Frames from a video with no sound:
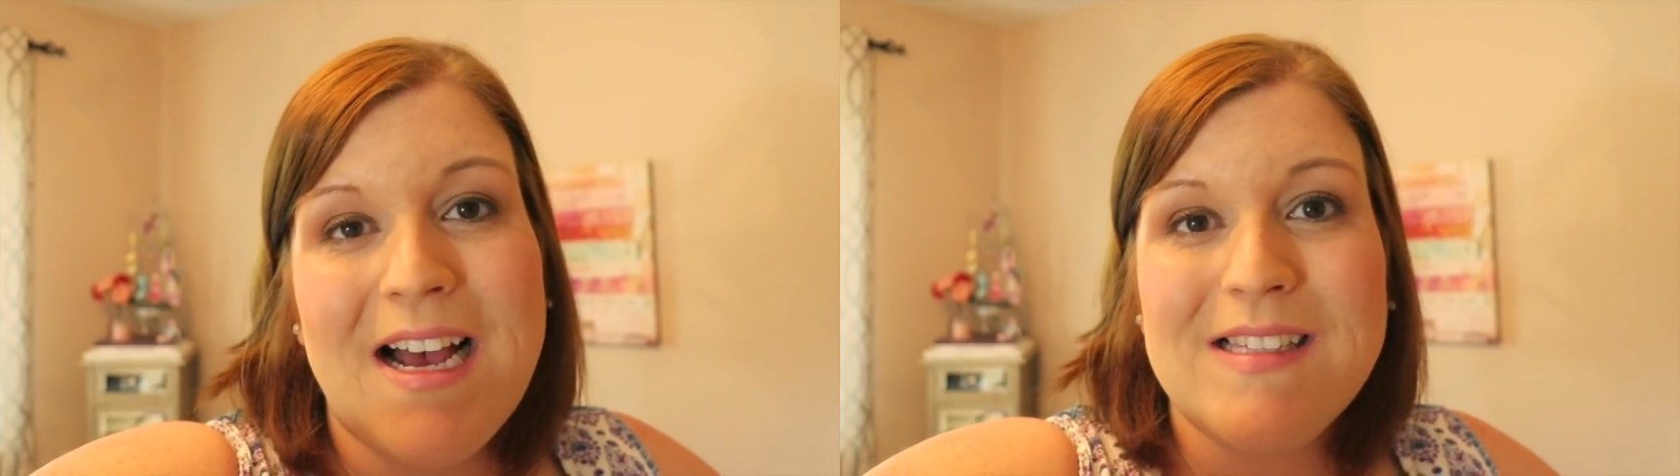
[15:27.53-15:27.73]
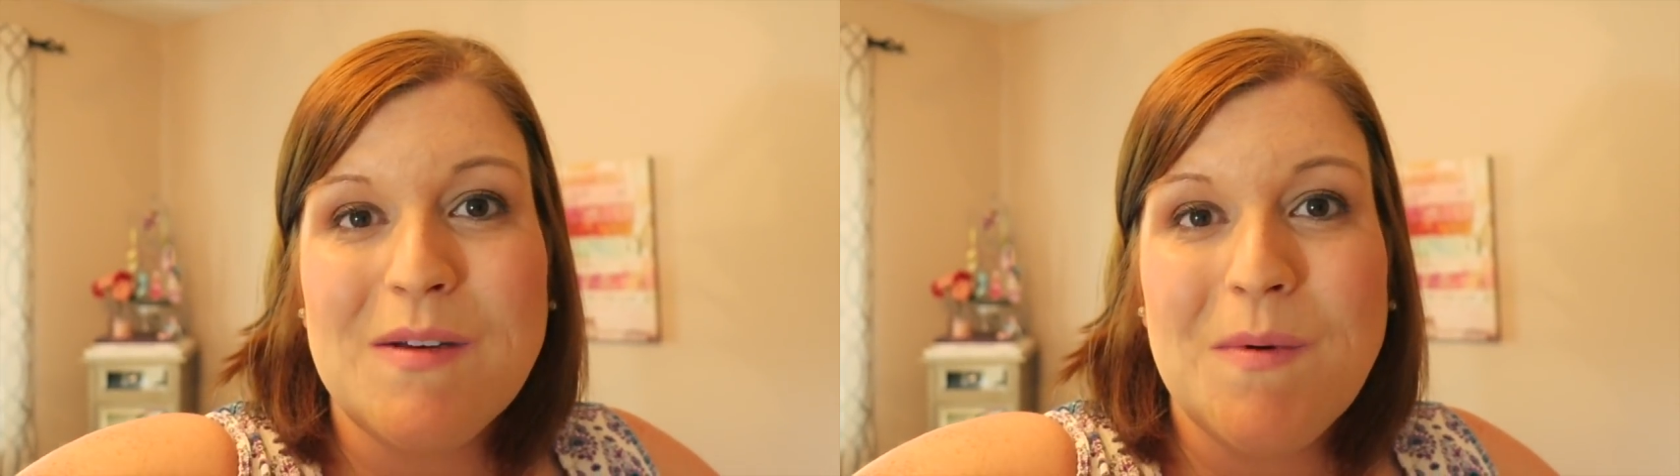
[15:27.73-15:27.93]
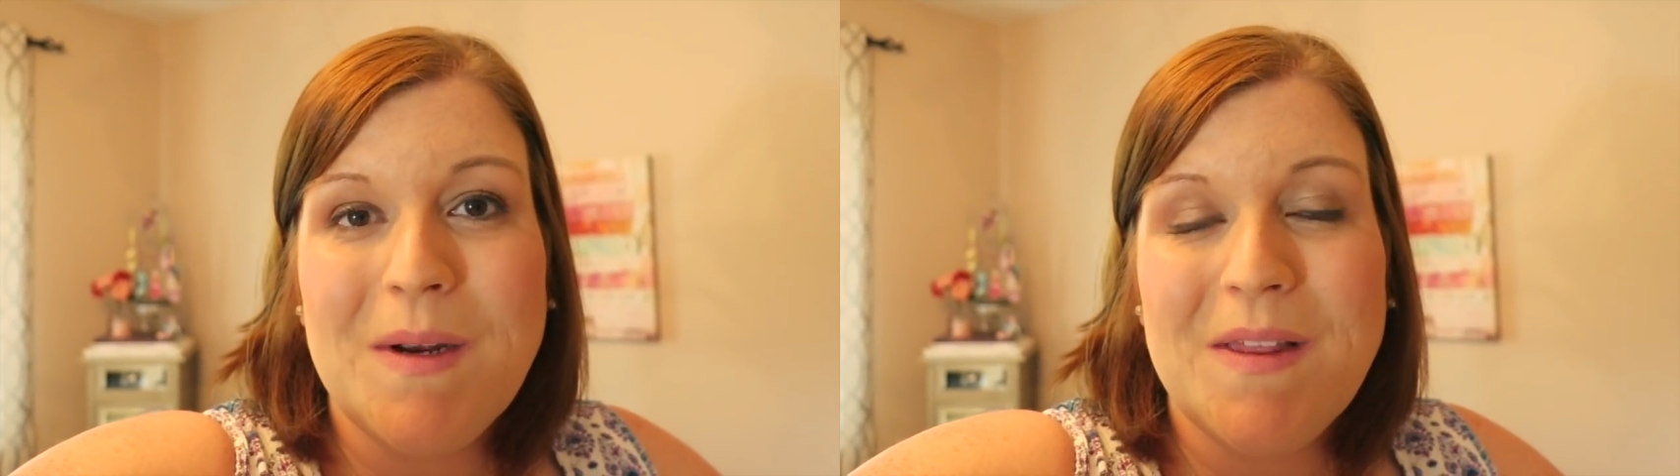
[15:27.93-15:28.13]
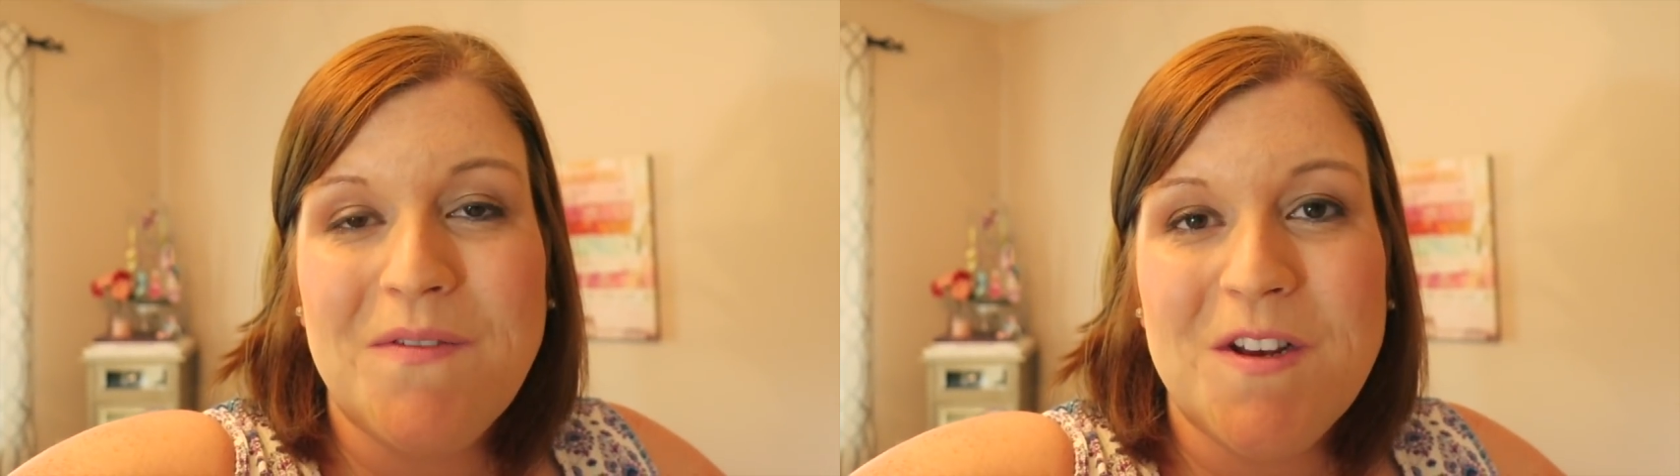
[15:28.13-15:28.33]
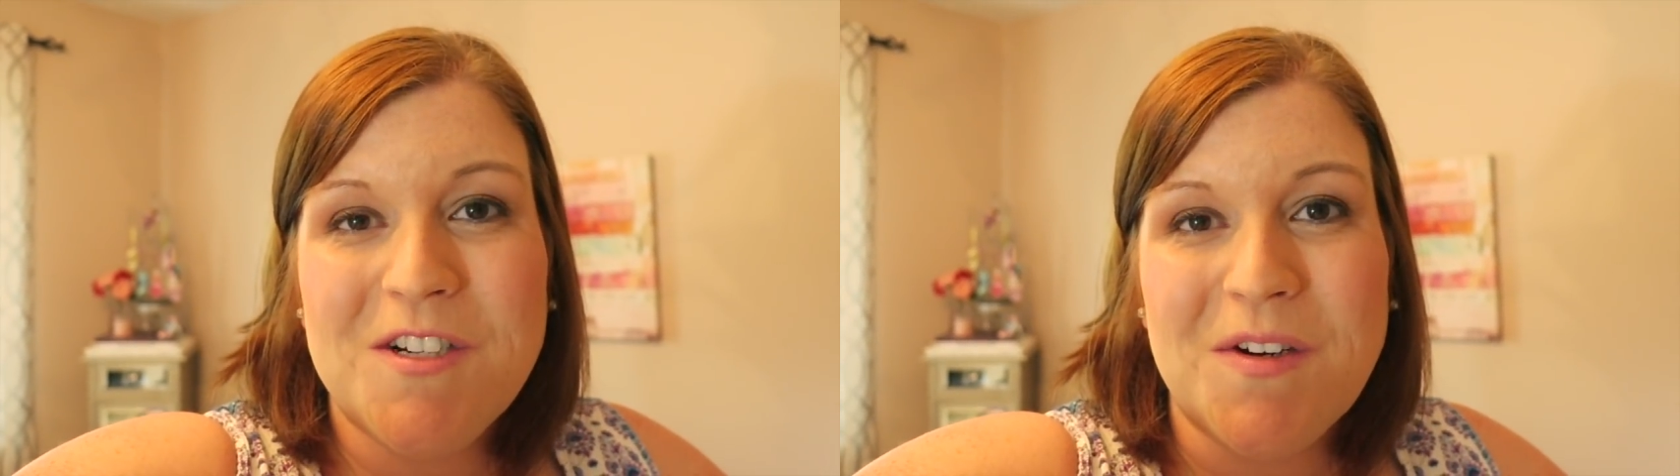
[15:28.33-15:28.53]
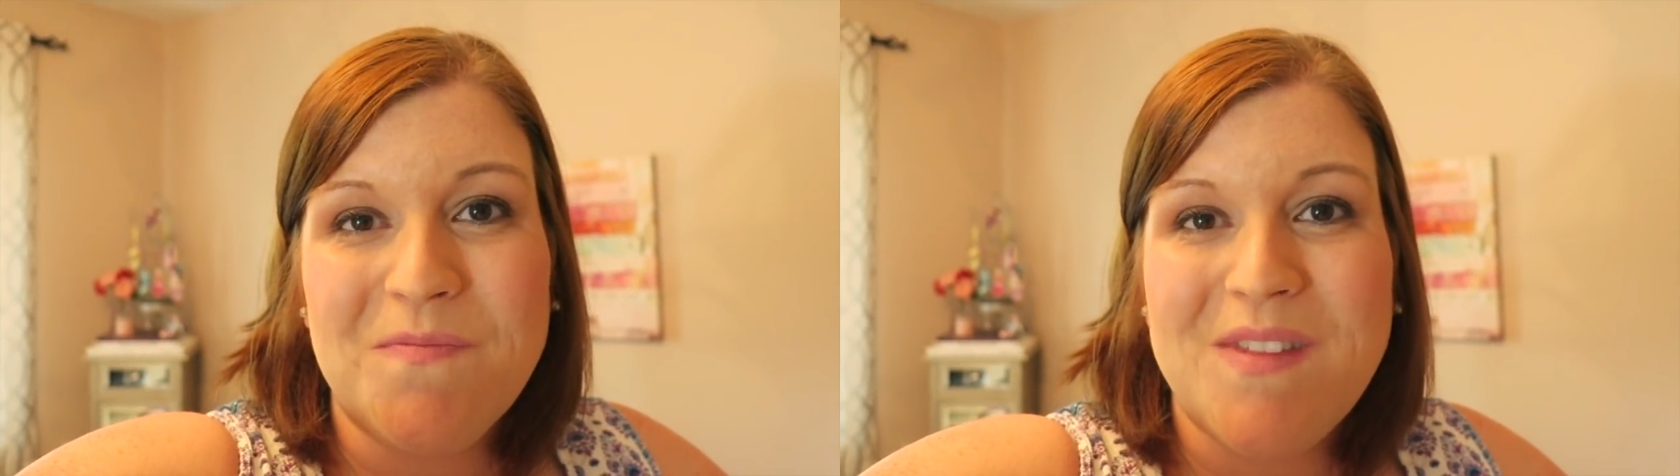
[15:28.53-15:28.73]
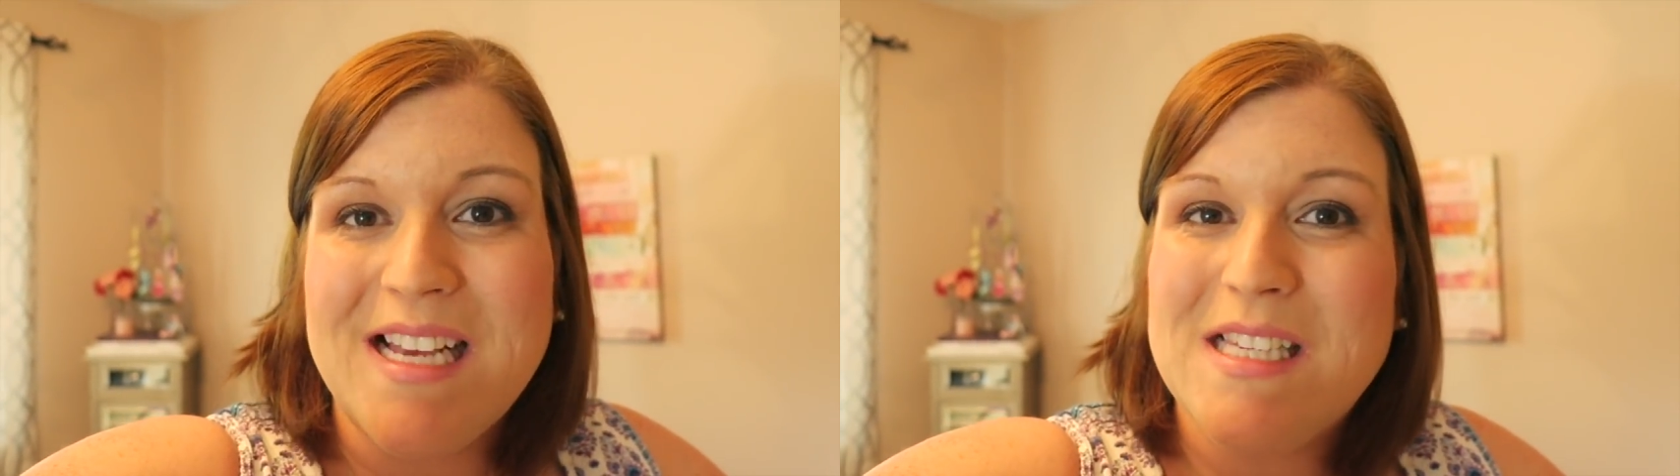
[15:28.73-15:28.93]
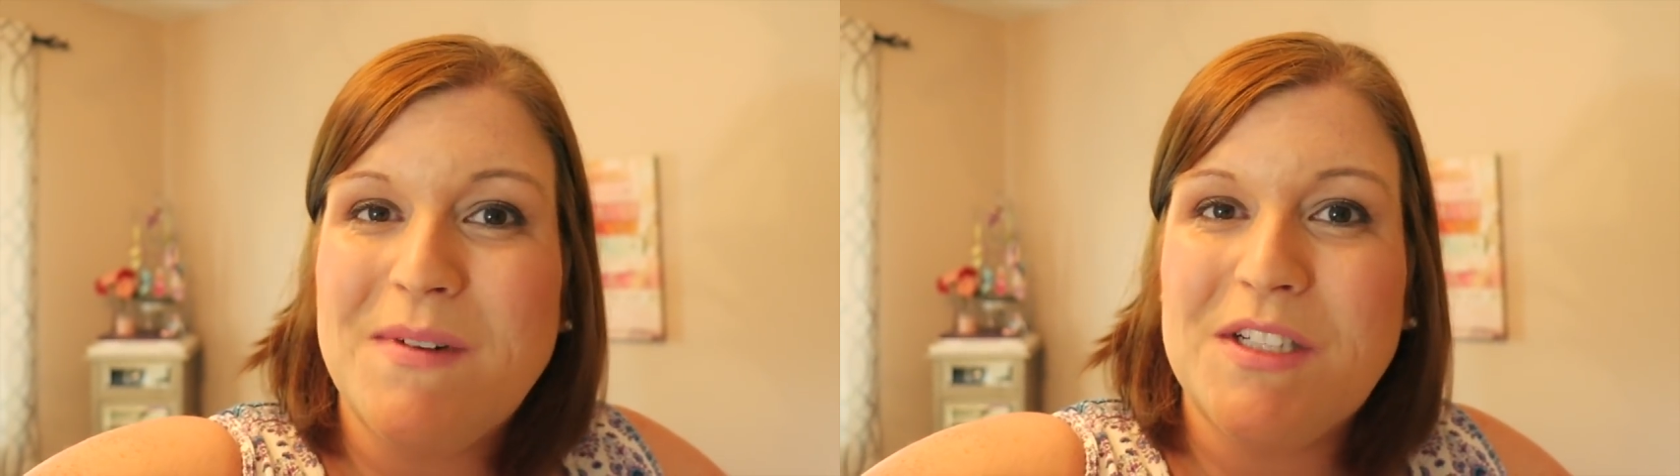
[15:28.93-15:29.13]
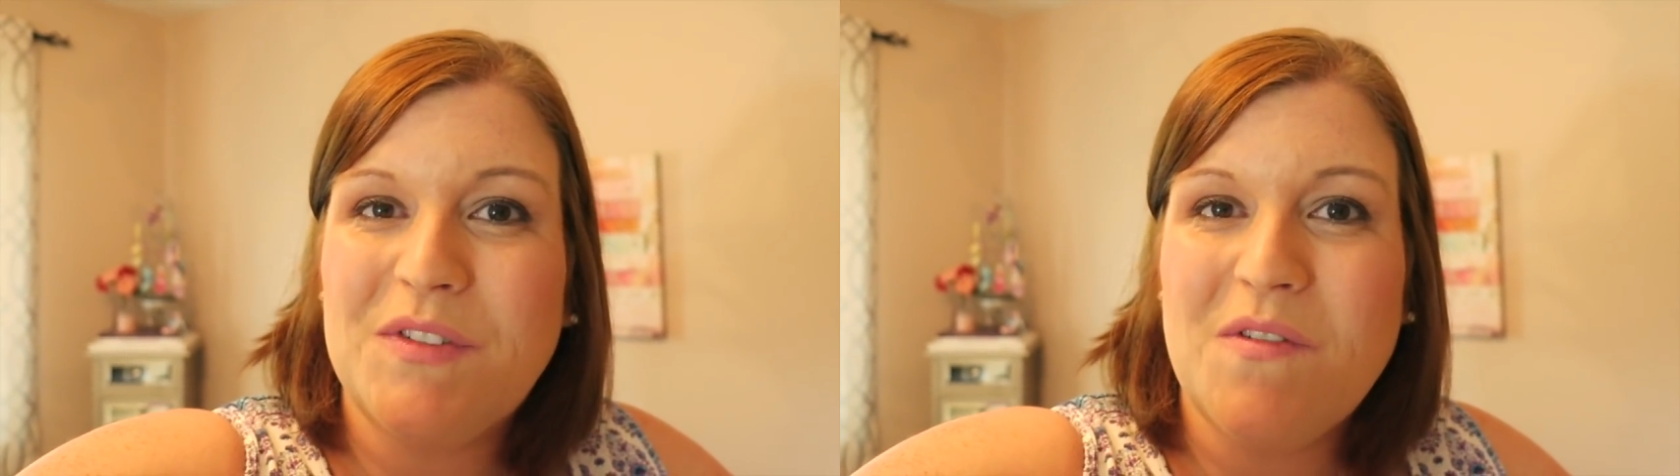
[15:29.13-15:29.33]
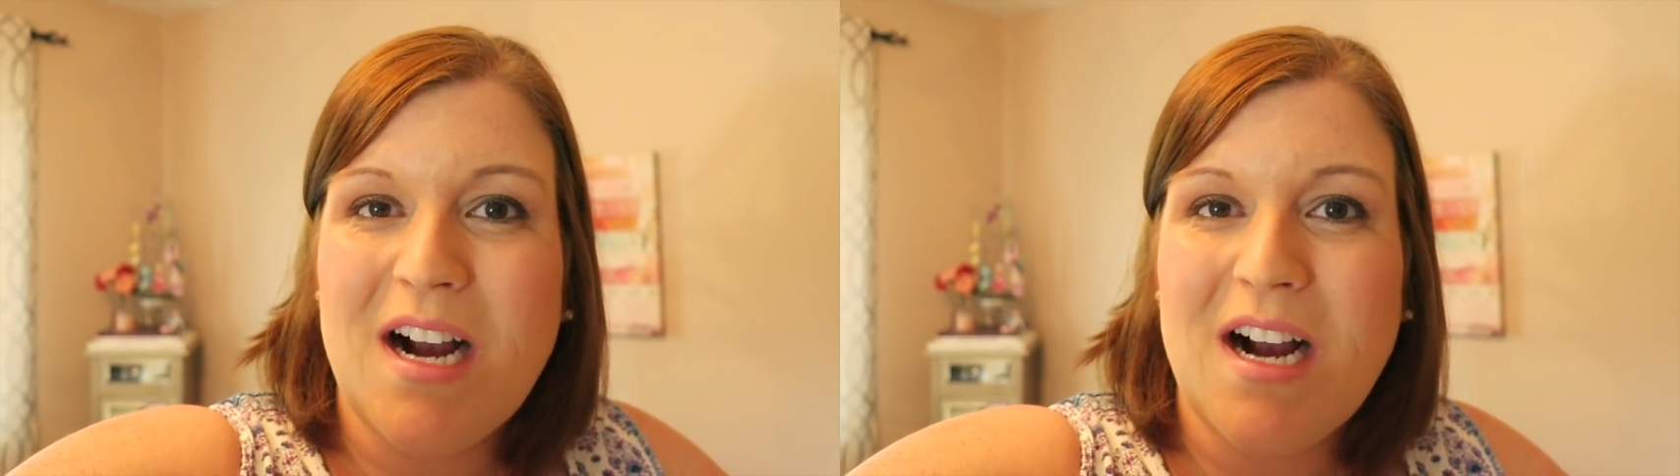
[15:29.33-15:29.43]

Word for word: at some point in the future. Thanks so much for